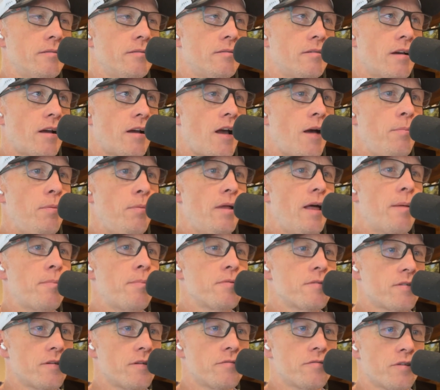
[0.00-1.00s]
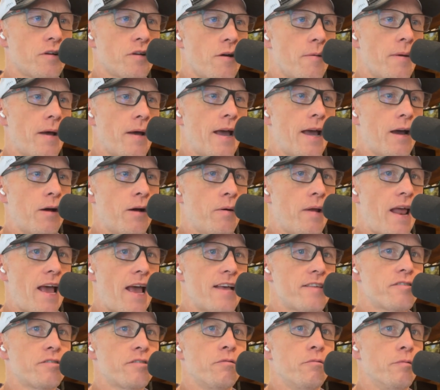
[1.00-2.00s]
a couple episodes ago about how it
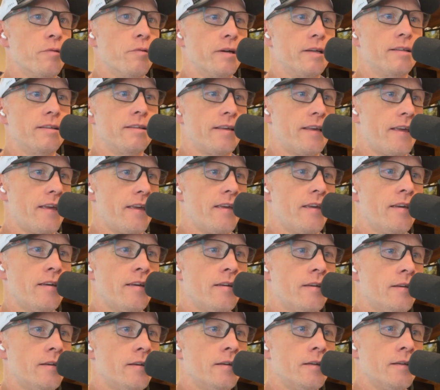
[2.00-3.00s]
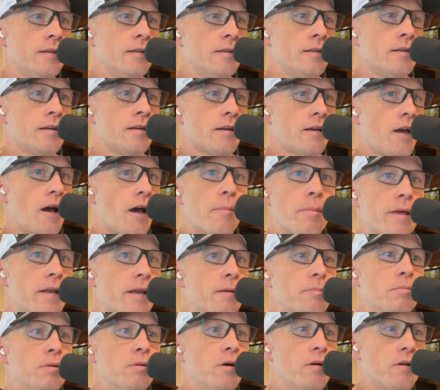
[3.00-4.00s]
hasn't really come in
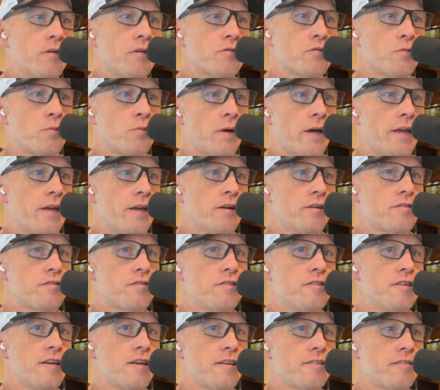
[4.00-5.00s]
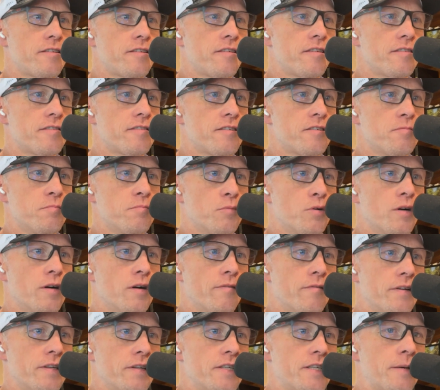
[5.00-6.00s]
and blown us away. You're suggesting this is more
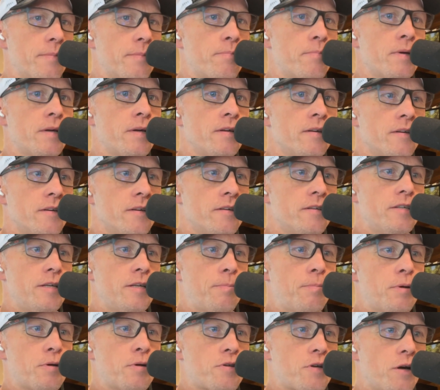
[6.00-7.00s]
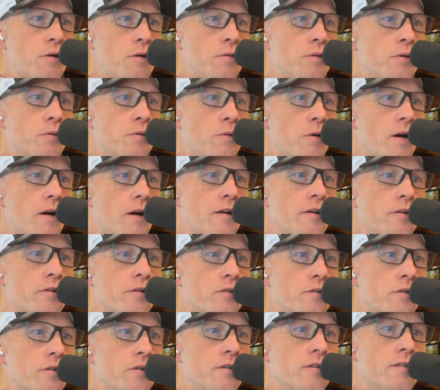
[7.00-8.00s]
of a dip, dip your toe in the water,
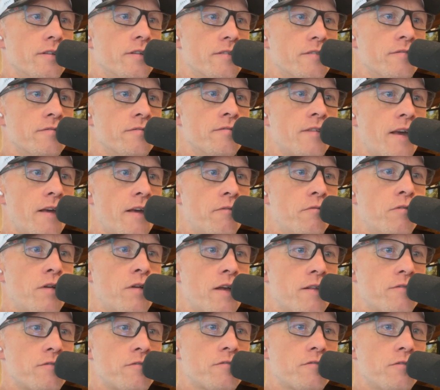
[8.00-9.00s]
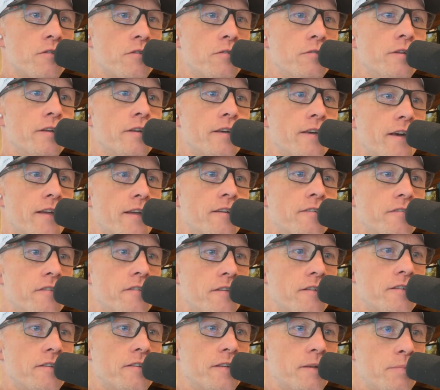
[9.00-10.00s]
Google, and, and, and slowly get
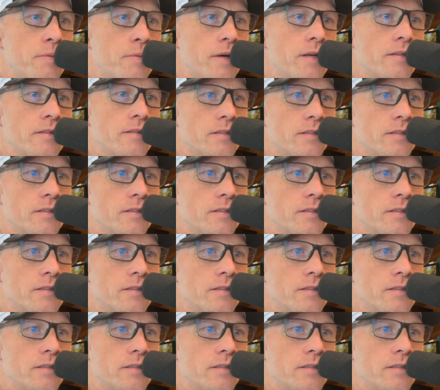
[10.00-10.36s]
into the deep end.